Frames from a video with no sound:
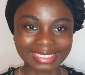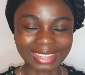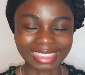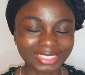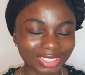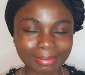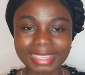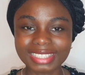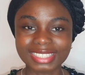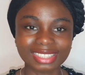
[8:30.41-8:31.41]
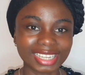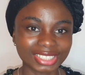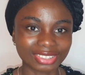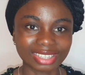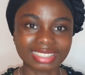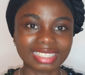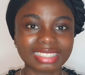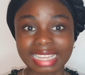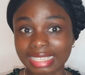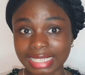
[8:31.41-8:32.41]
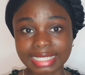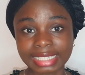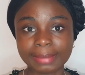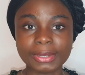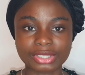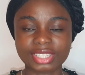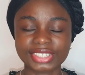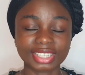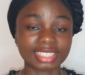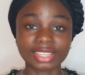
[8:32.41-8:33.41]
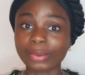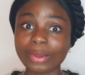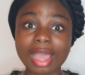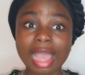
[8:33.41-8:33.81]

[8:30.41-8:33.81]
So I literally messaged the lecturer and sent an email to the lecturer and said, oh,